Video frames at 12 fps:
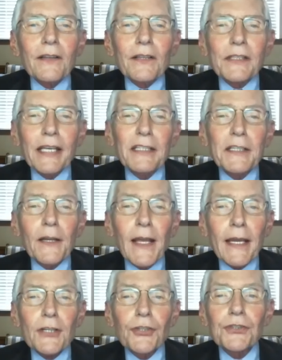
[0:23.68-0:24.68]
10
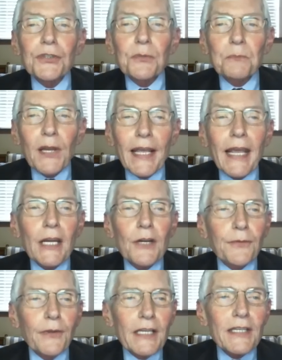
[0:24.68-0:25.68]
lectures planned
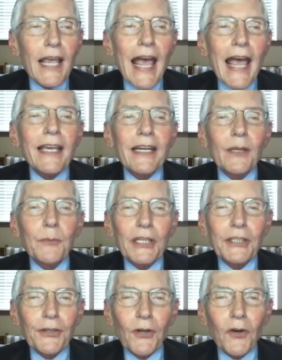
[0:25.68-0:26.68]
for this
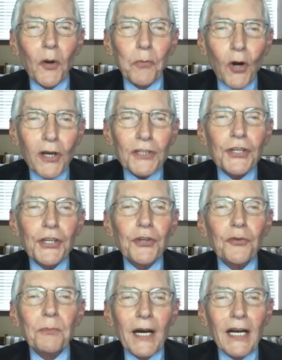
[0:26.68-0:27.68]
academic year are brought to
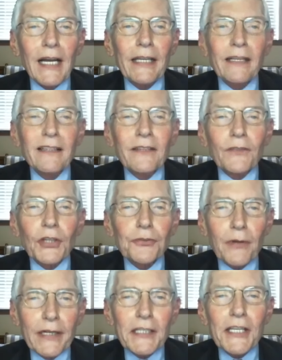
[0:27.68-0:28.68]
you by the
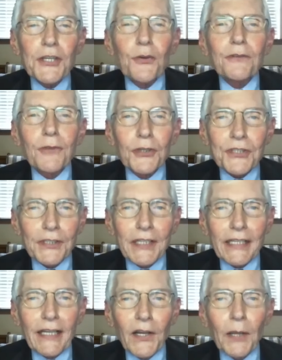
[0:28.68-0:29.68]
Trinity
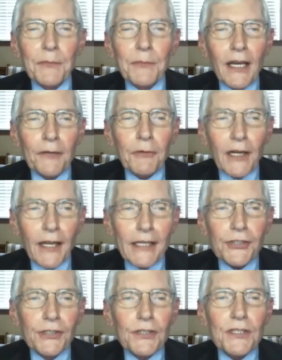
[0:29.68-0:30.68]
University Alumni
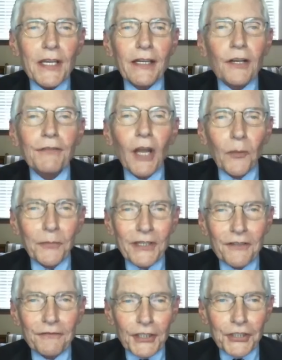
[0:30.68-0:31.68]
Relations and Development
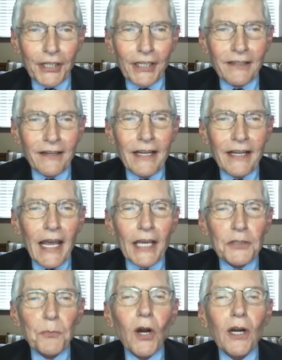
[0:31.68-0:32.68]
Division
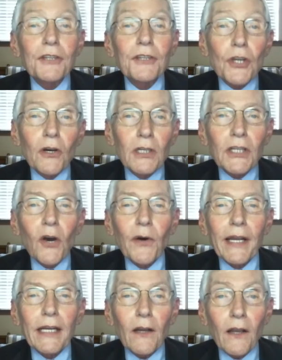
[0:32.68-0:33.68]
as part of its
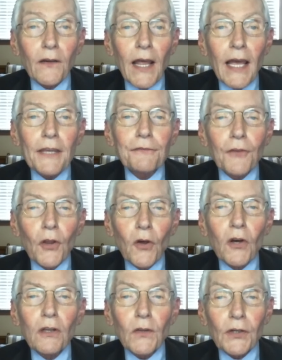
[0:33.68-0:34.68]
ongoing
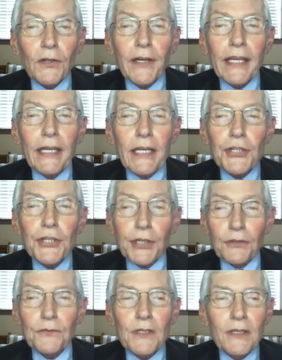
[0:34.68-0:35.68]
lifelong learning
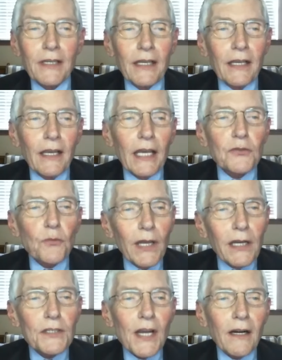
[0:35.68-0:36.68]
initiatives as
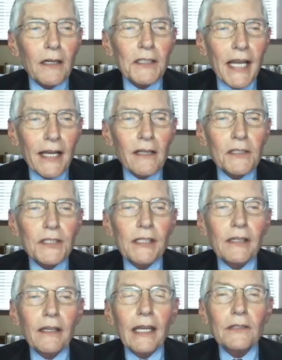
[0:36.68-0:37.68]
well as our
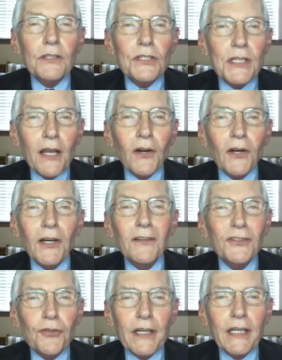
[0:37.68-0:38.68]
talented and stellar
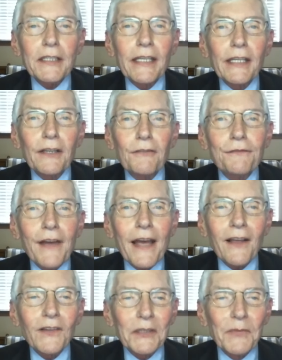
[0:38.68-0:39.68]
Trinity
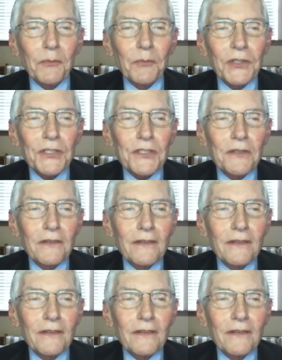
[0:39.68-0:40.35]
faculty members.